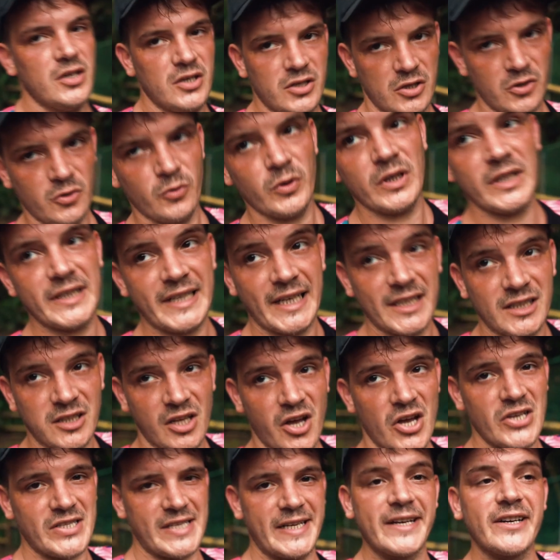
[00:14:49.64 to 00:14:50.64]
You will get
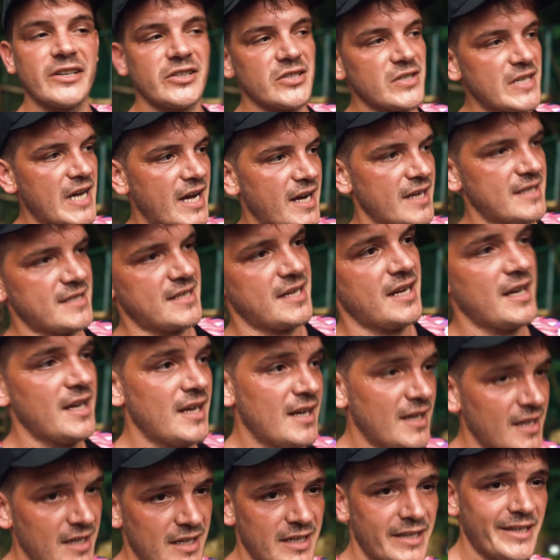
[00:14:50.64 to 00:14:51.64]
lost here, you guys.
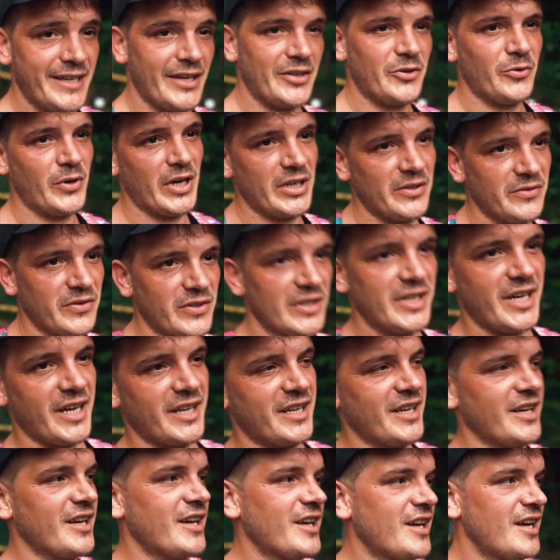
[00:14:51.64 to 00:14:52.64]
Get ready for that.
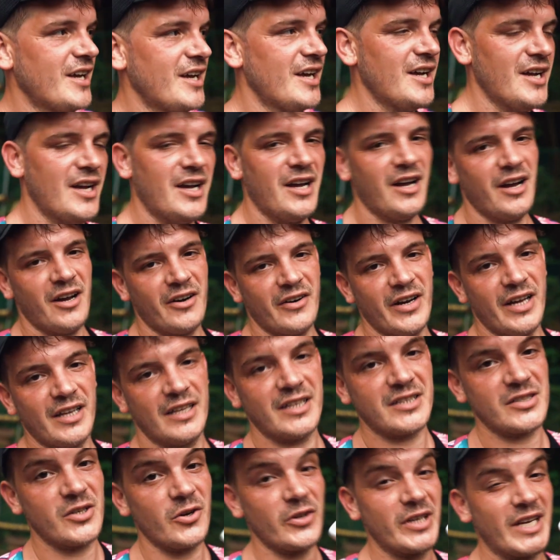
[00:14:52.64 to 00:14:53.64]
All right,
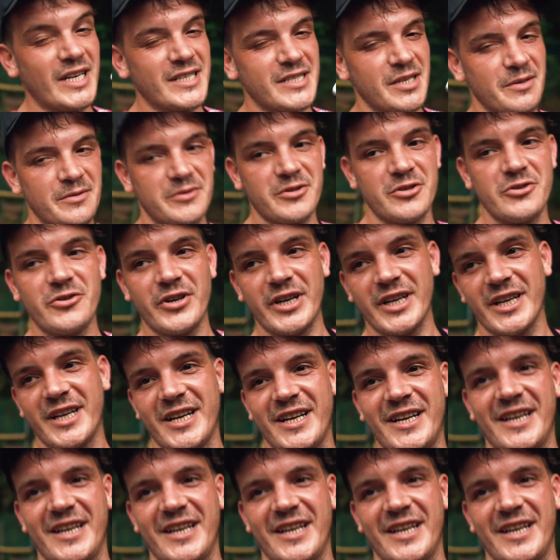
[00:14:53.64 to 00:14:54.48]
let's go get something to drink.